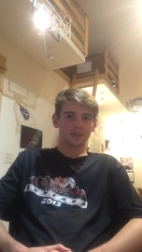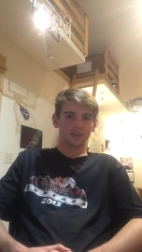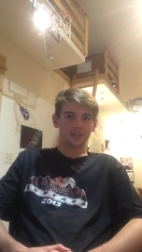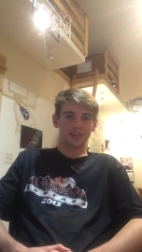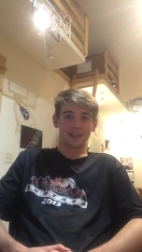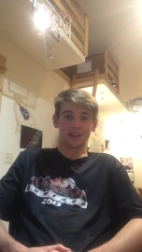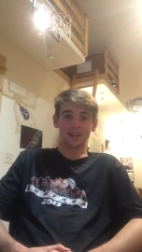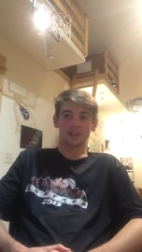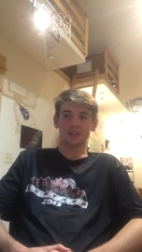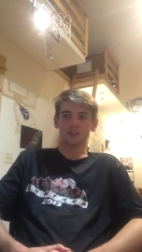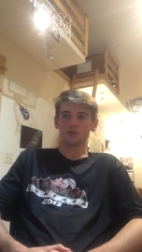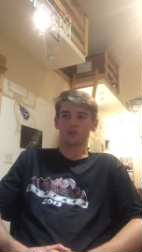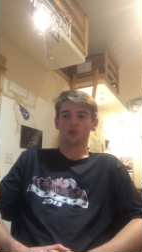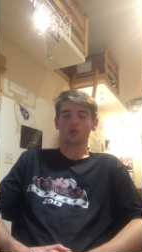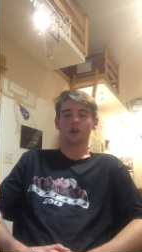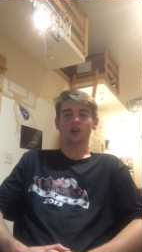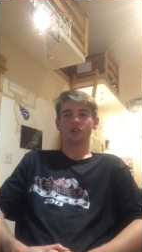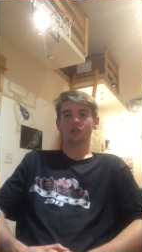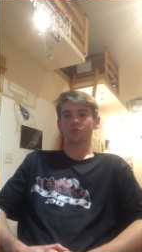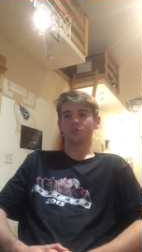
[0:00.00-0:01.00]
he
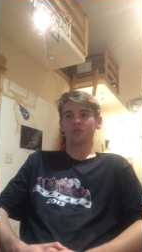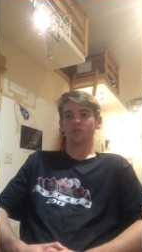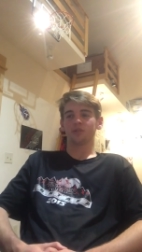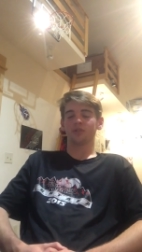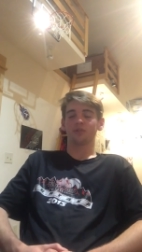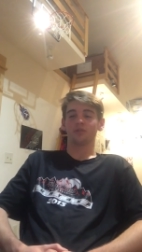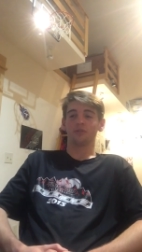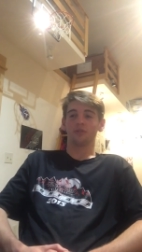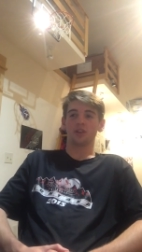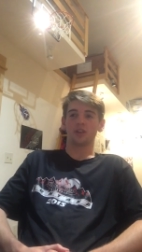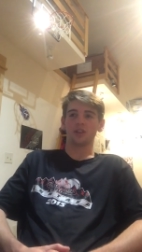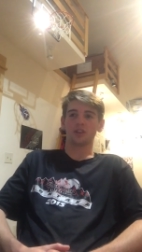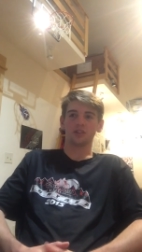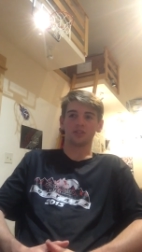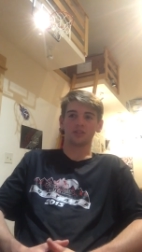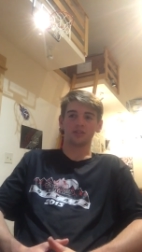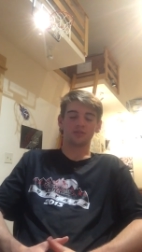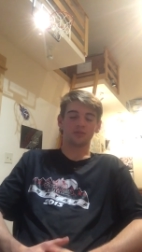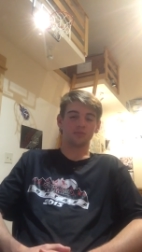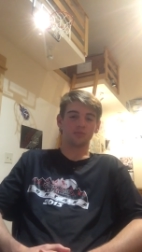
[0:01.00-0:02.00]

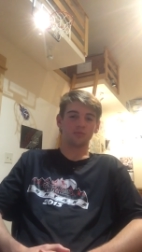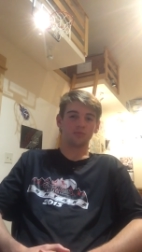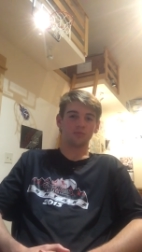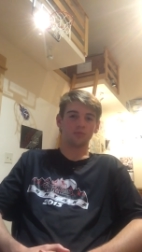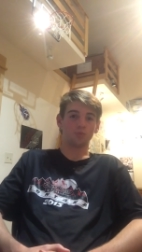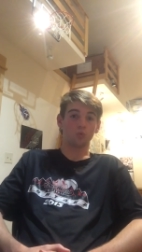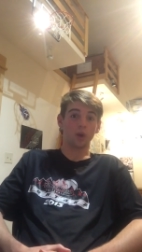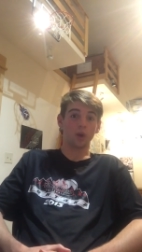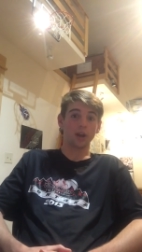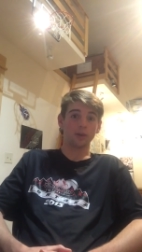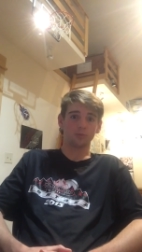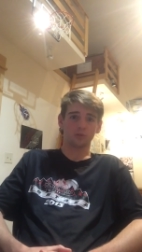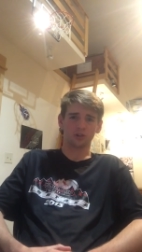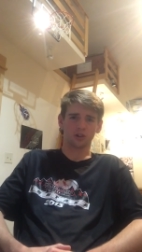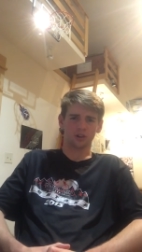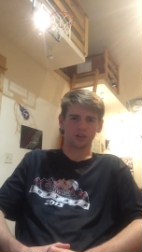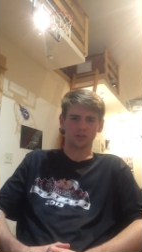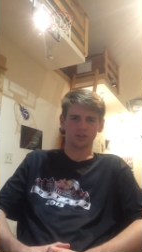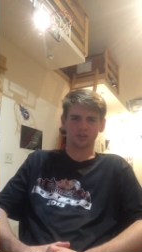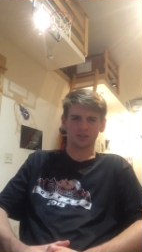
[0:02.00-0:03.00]
gets rape
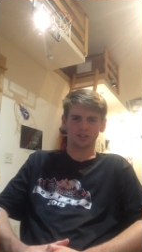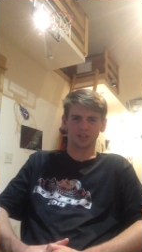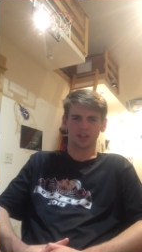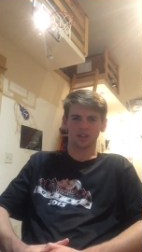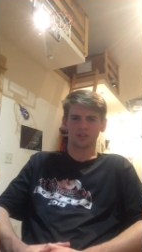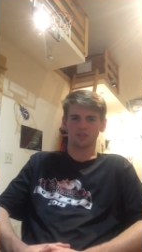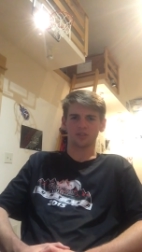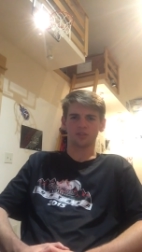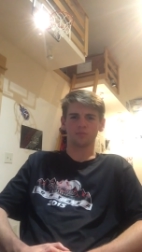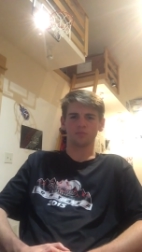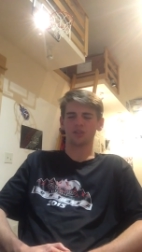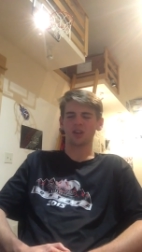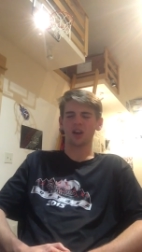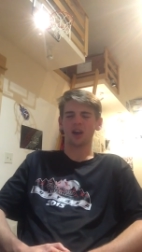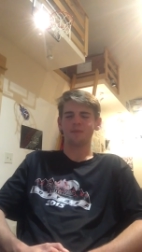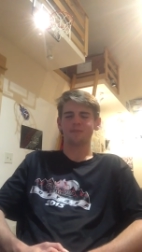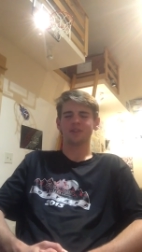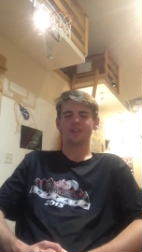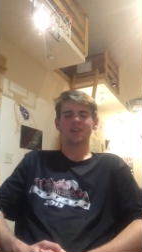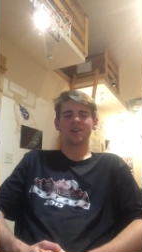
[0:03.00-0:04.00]
charges against him. So
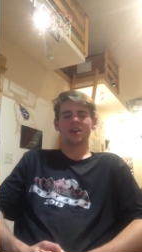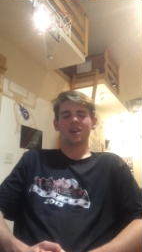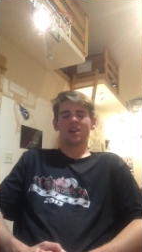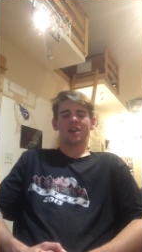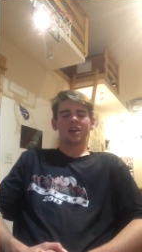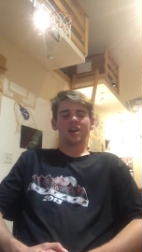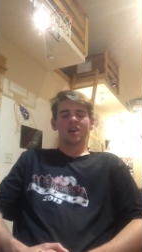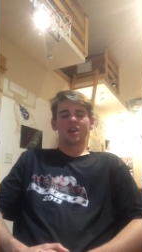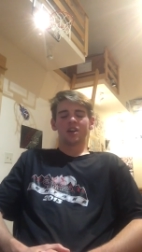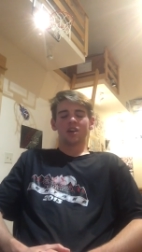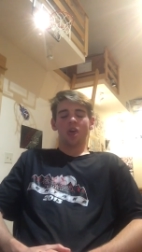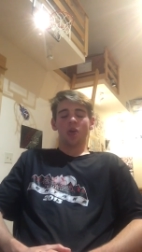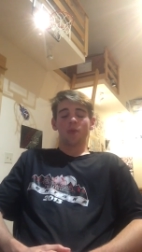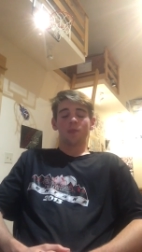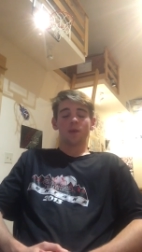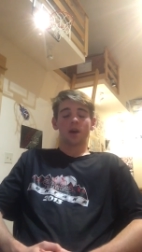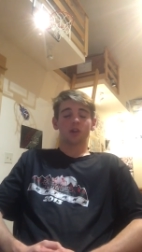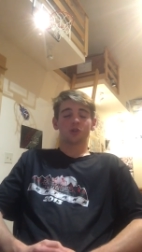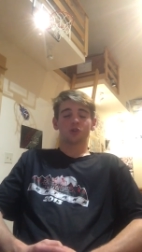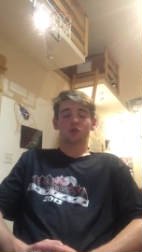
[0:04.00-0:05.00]
I mean,
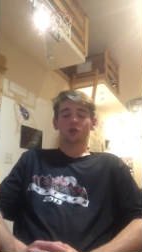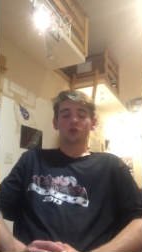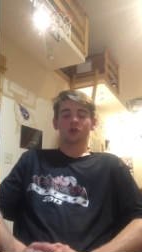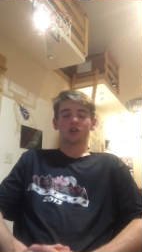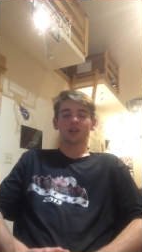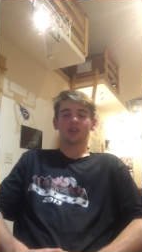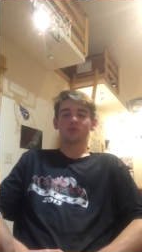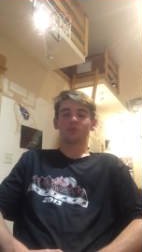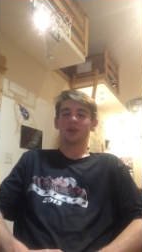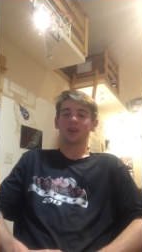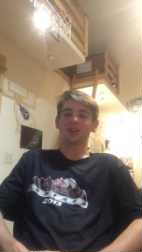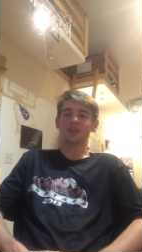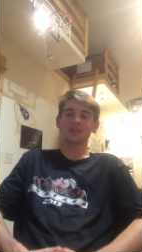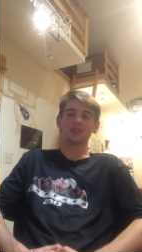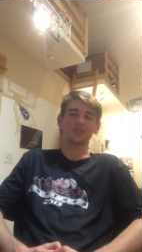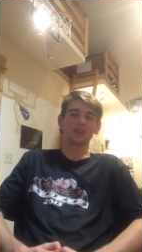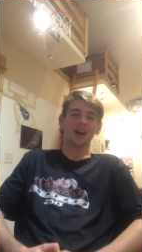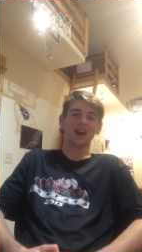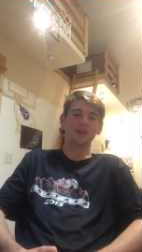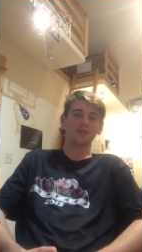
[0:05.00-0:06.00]
that should just be a
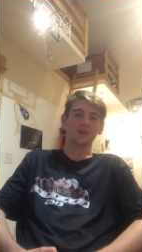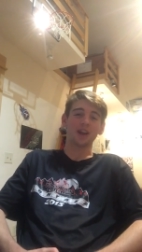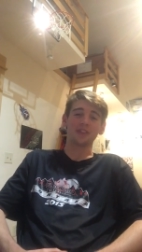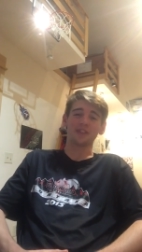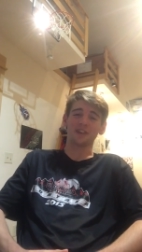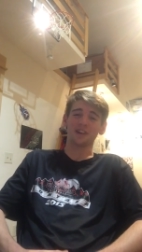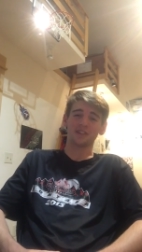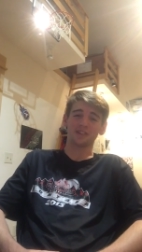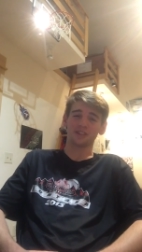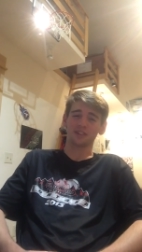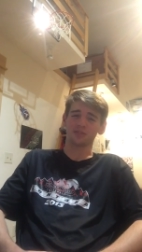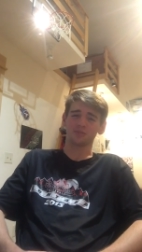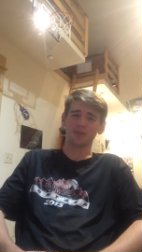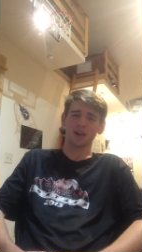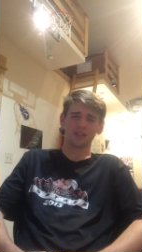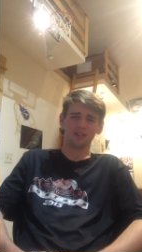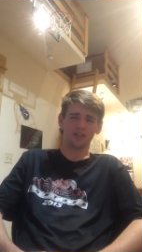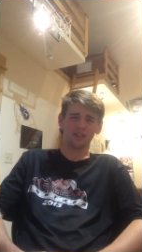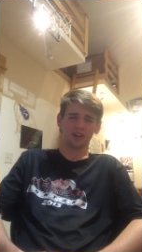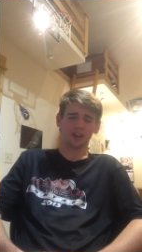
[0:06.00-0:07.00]
sign right there that it's
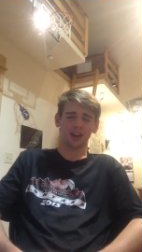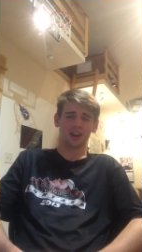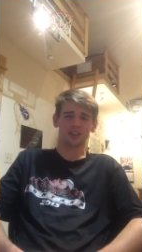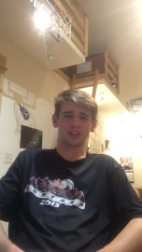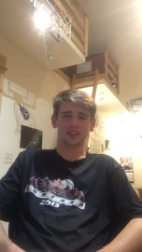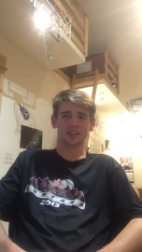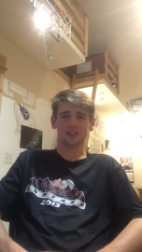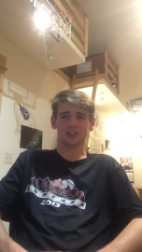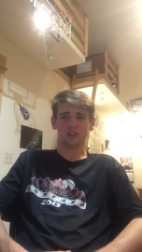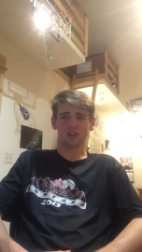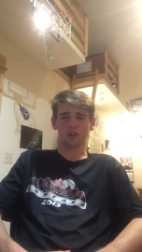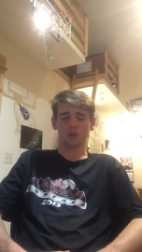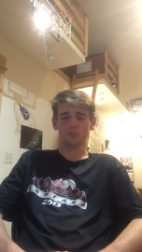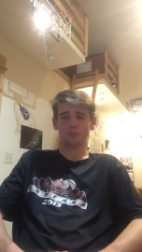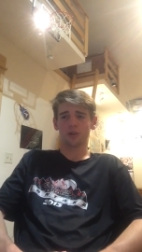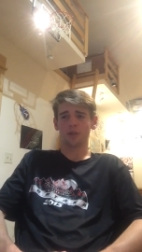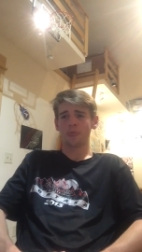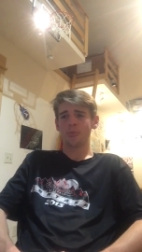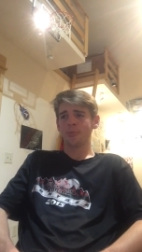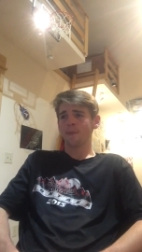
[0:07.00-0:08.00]
bad luck out of the get-go.
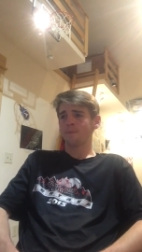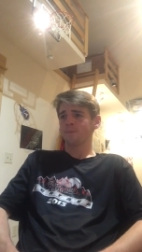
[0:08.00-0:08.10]
But